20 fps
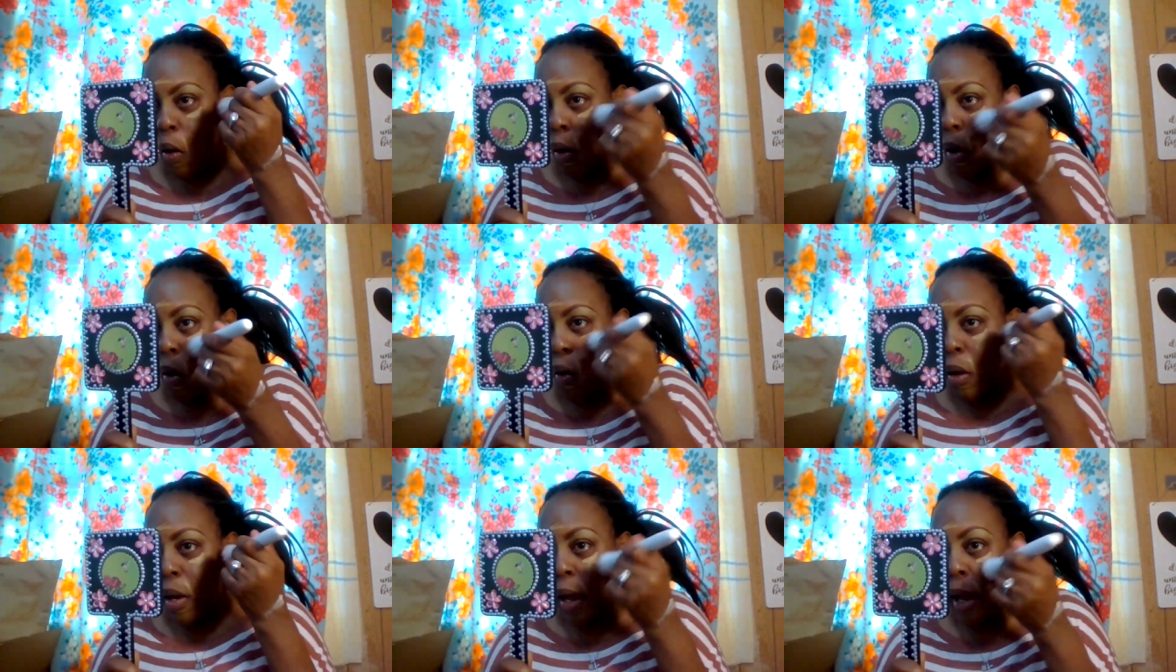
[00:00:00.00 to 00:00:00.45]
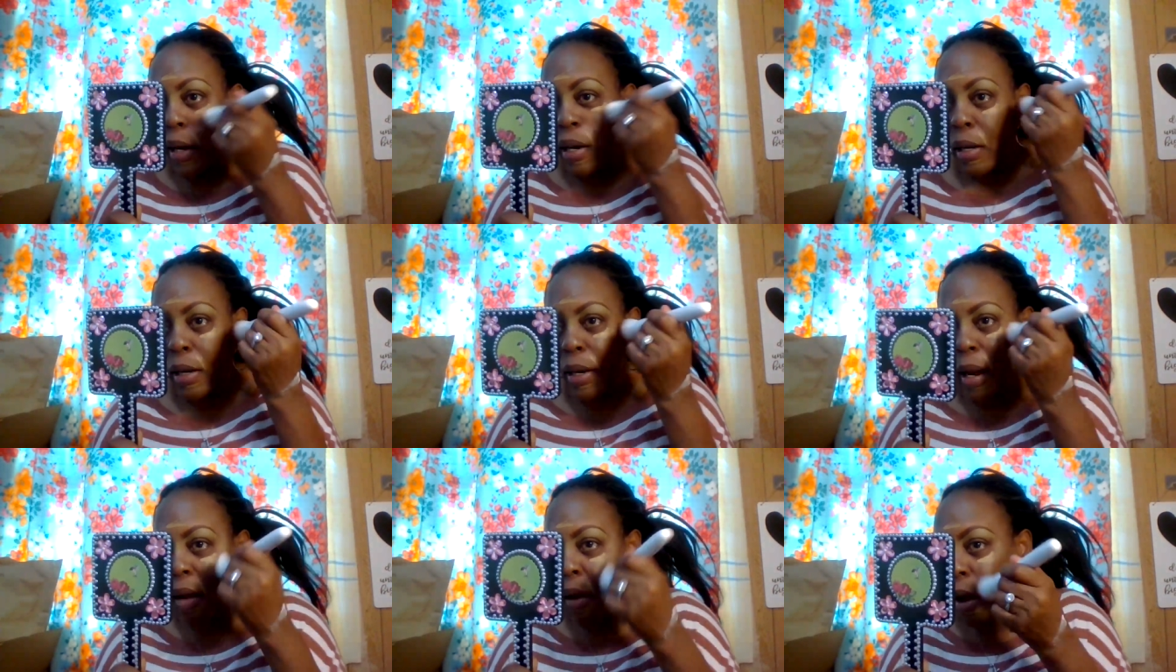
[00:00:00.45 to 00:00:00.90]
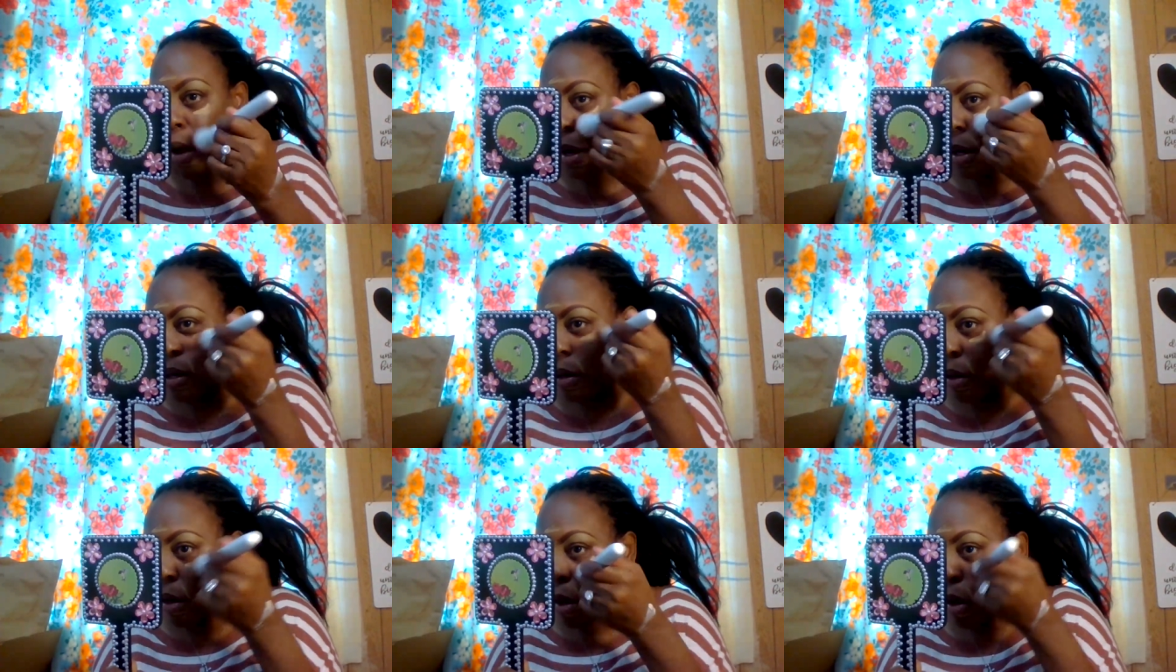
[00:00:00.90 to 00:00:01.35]
okay now I'm
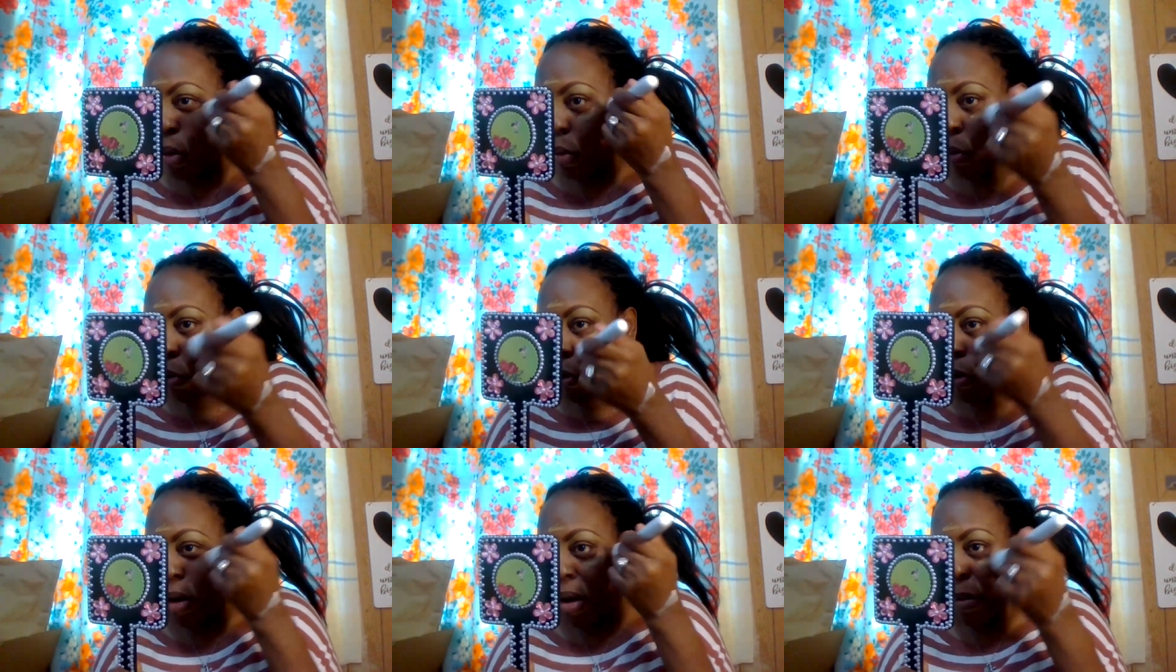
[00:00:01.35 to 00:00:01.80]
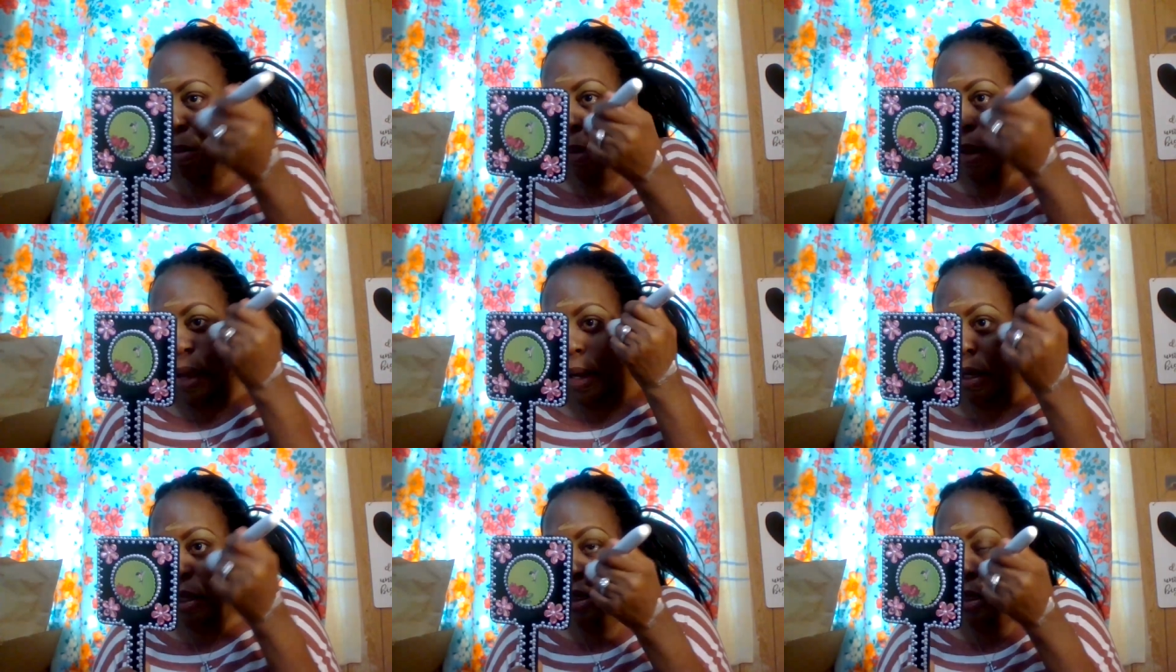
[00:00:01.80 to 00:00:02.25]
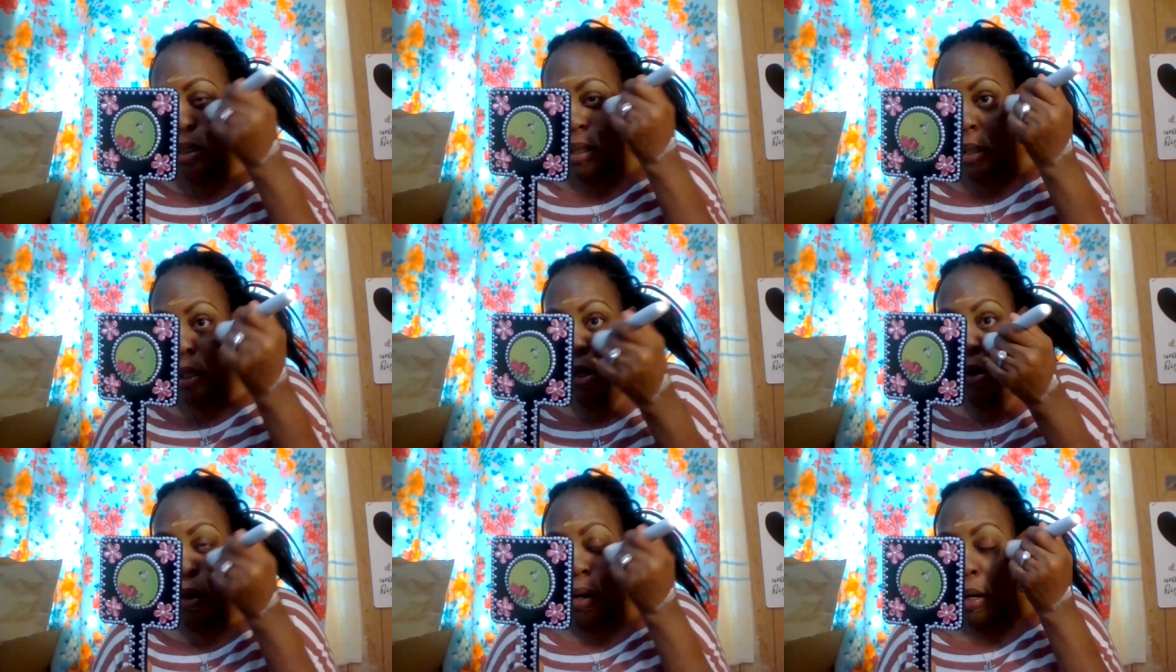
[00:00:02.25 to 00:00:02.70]
gonna uh, rub my
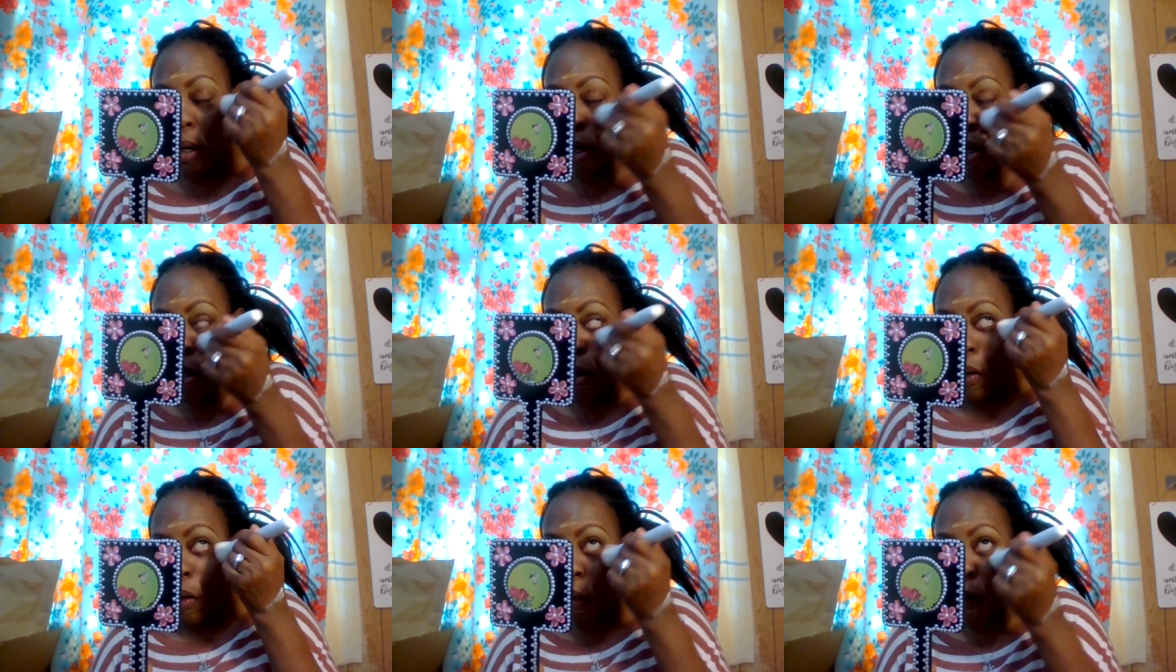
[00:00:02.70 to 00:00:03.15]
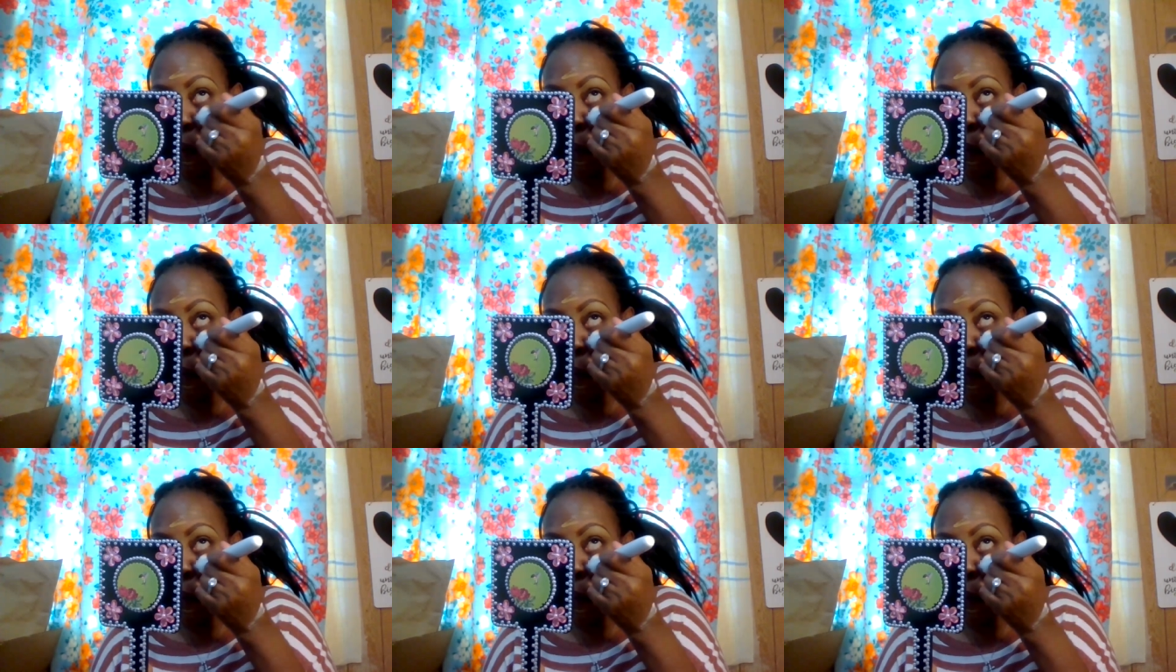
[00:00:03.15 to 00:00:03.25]
concealer in